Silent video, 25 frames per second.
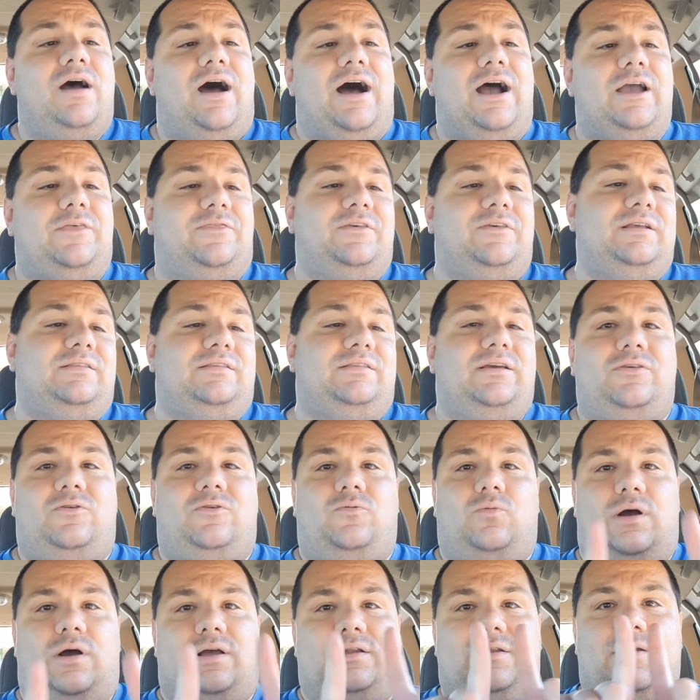I think
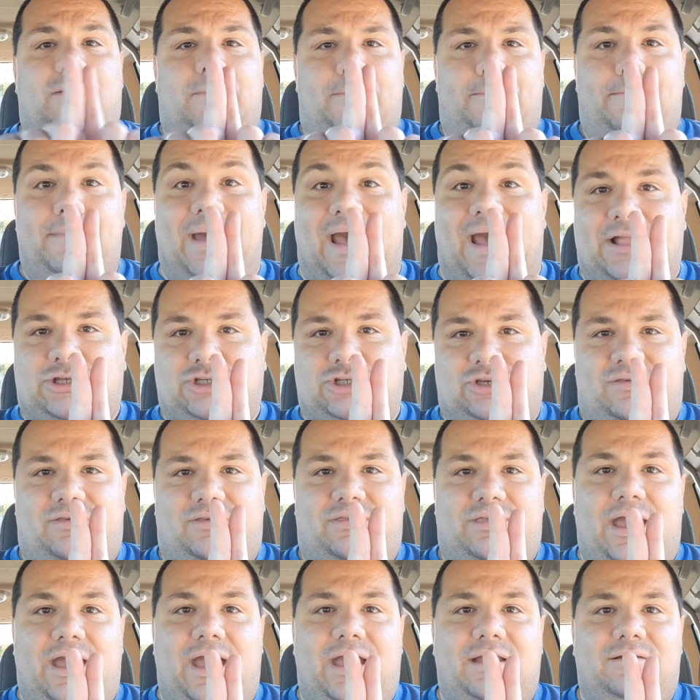this one
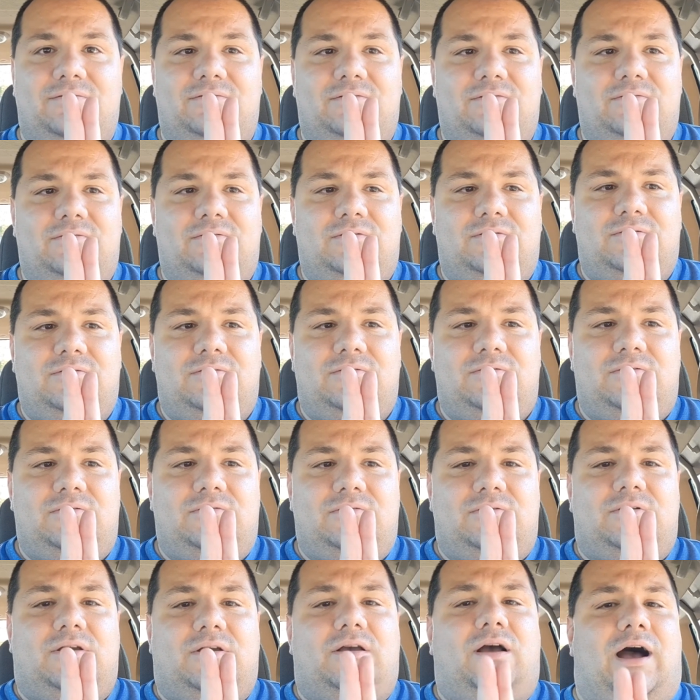matches that.
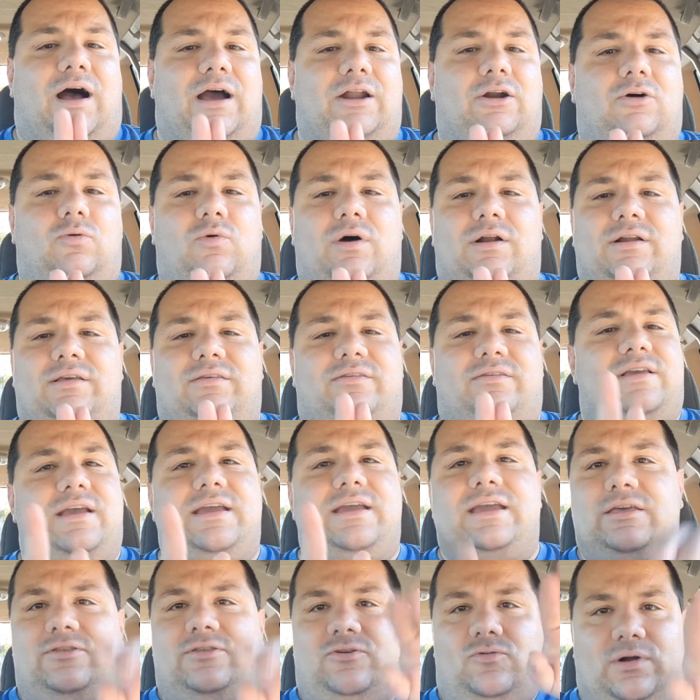I don't want to
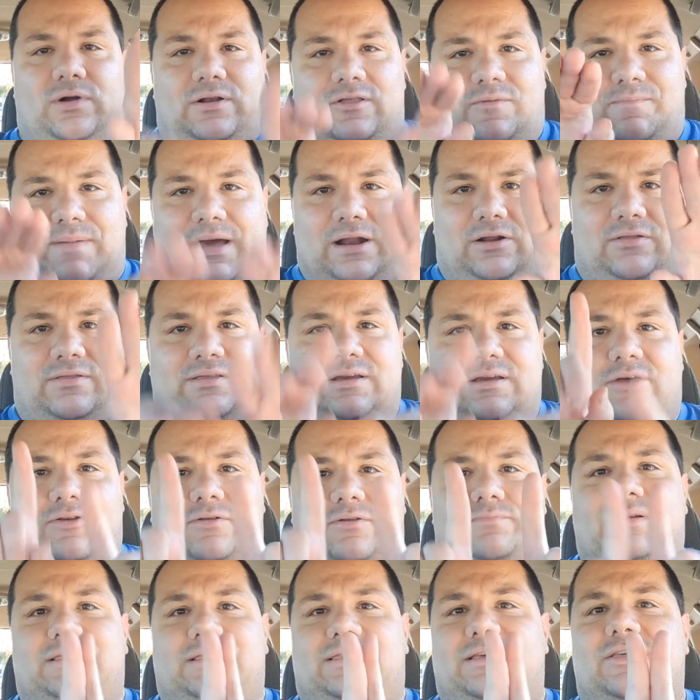say either one's better than the
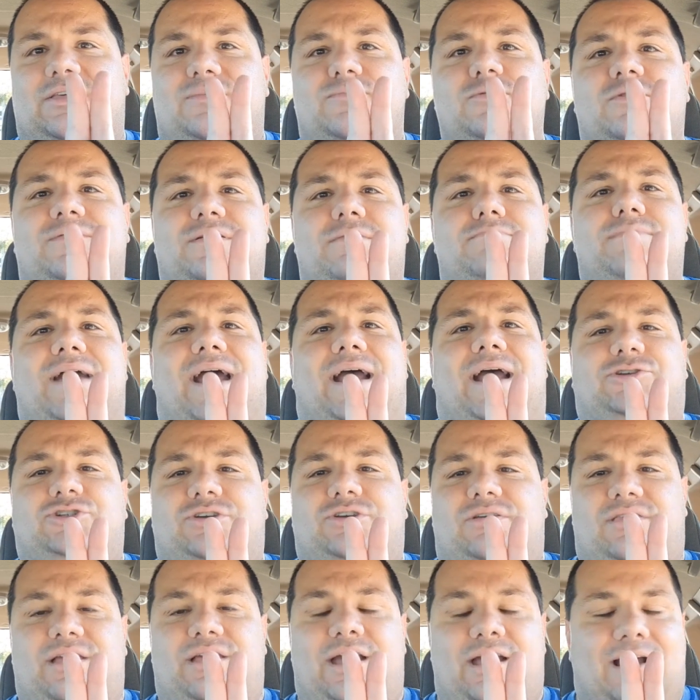other, but this movie
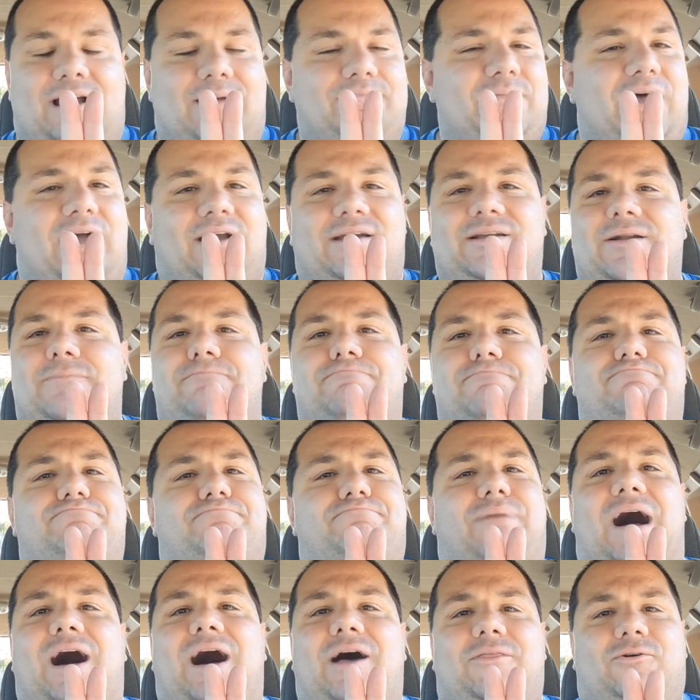matches that. I'm not going to
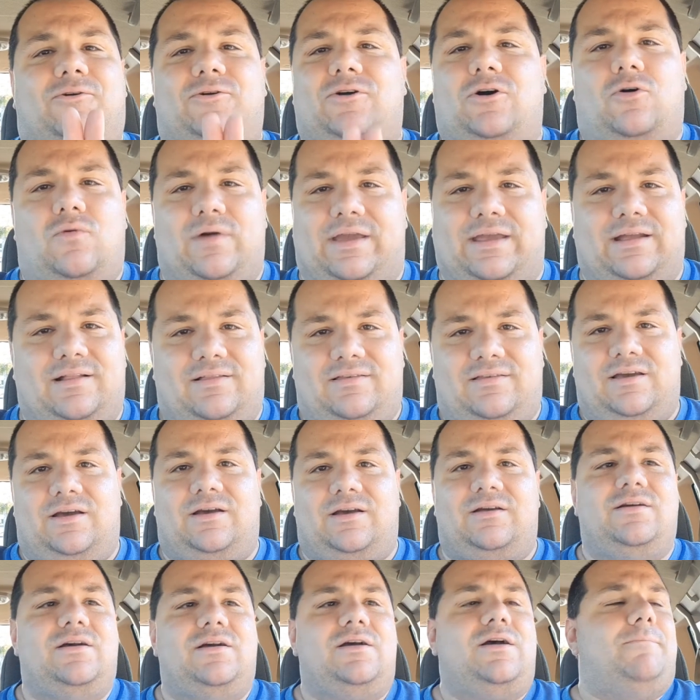bother going
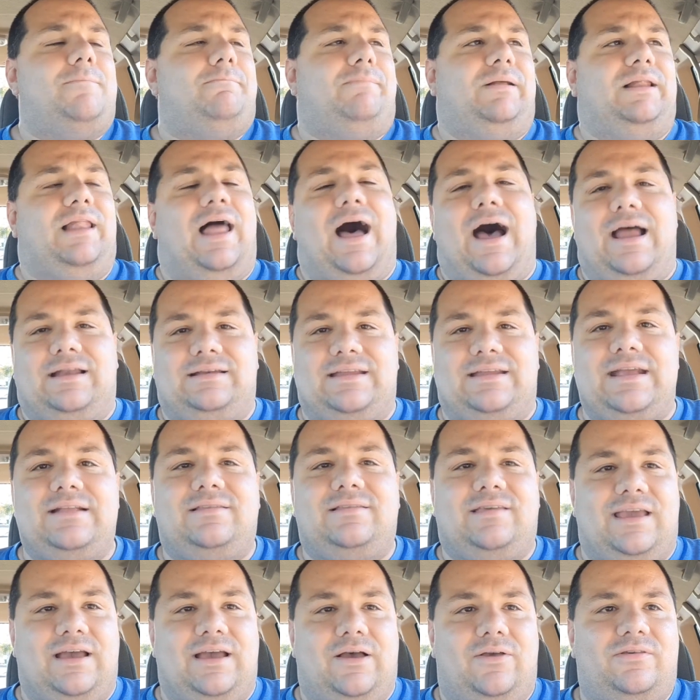into plot
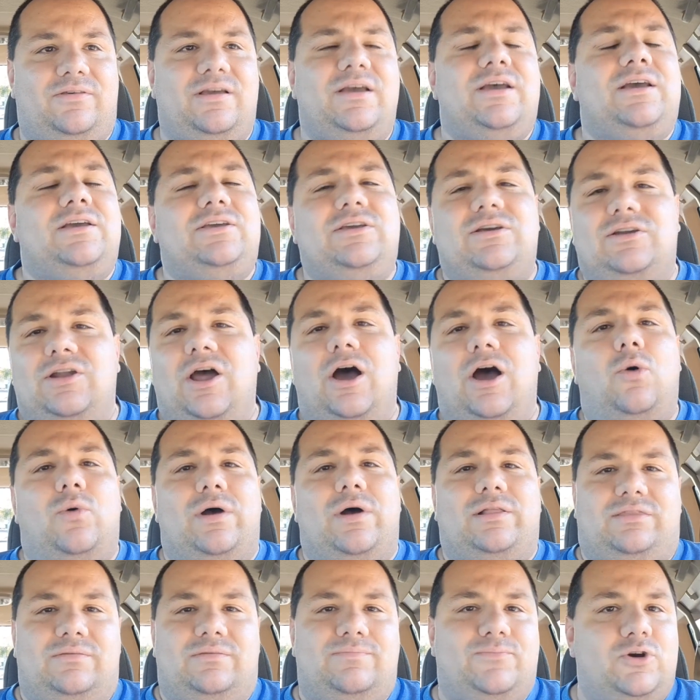details. You know
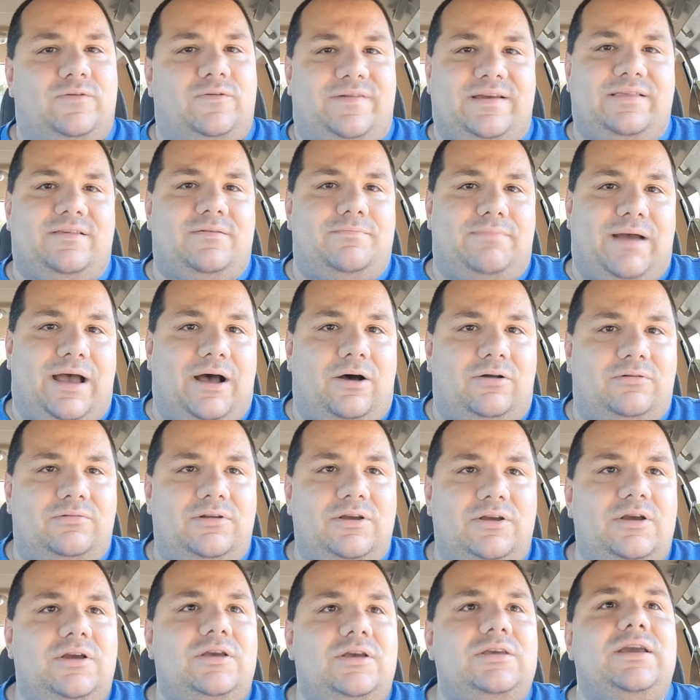what the movie's about.
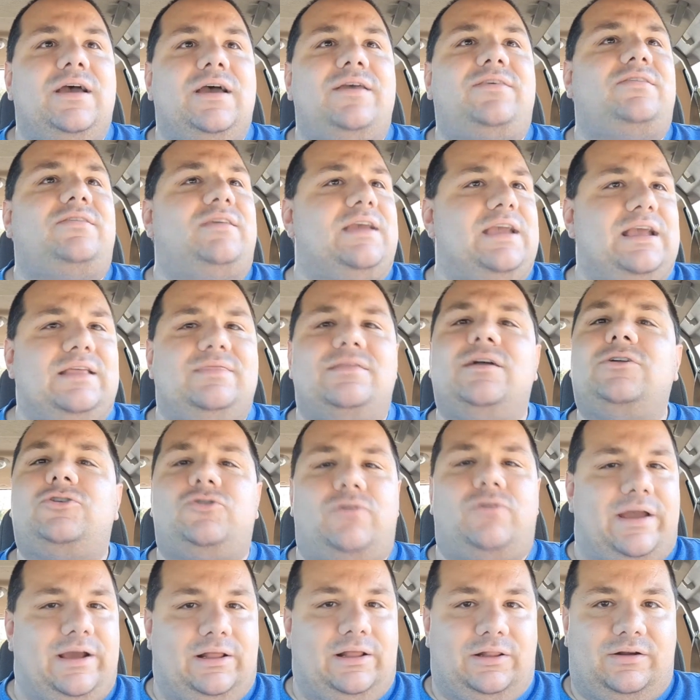You've seen the
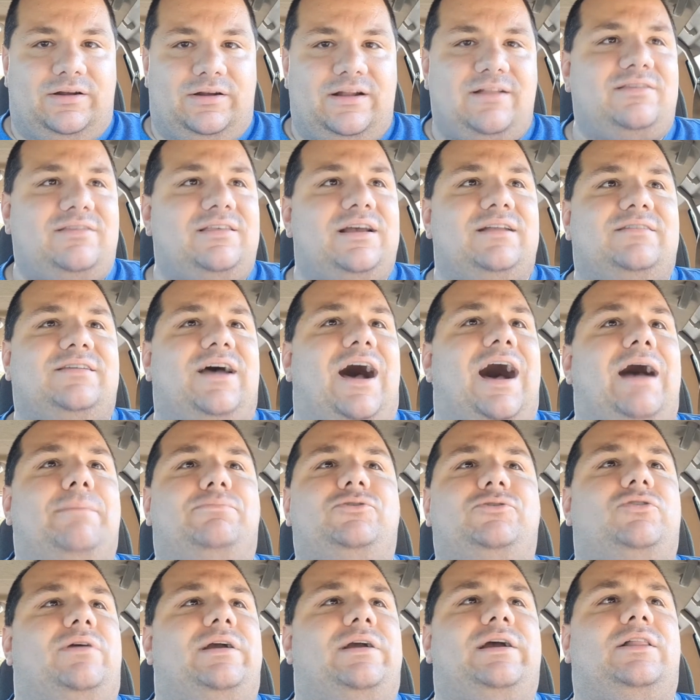trailer. It's the
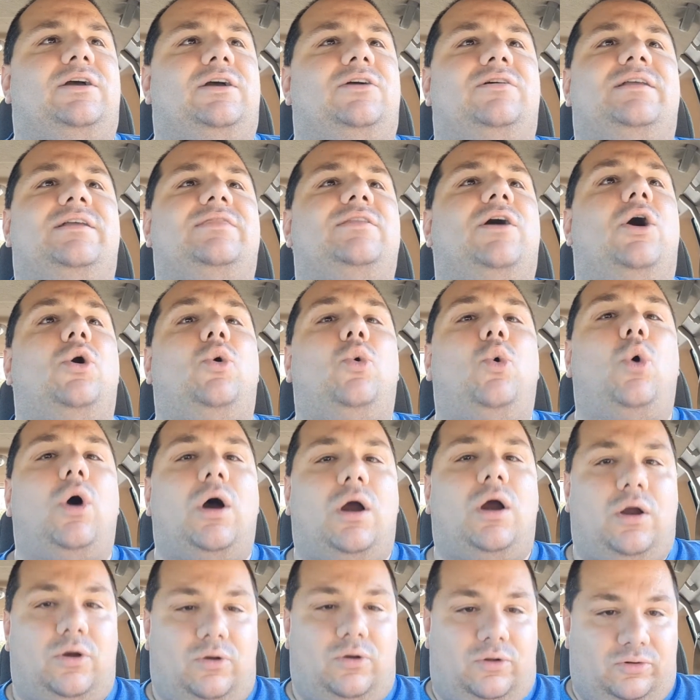top trailer in the
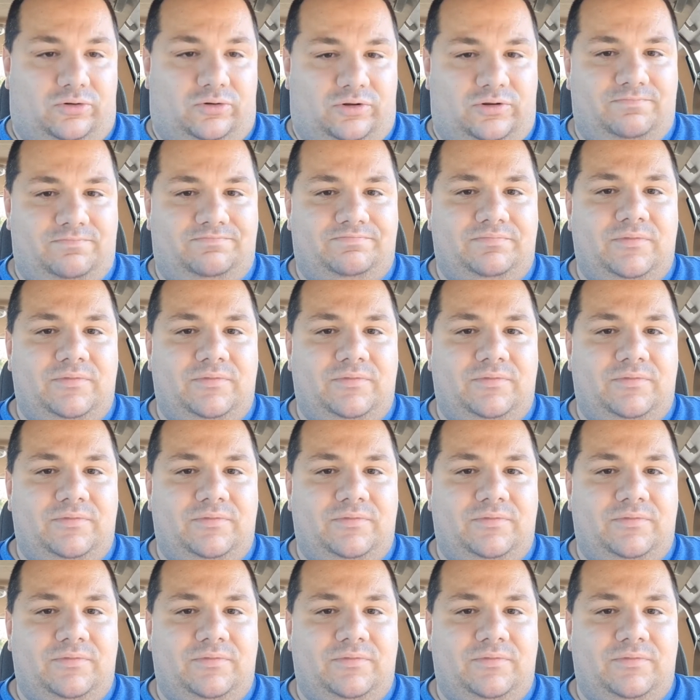world.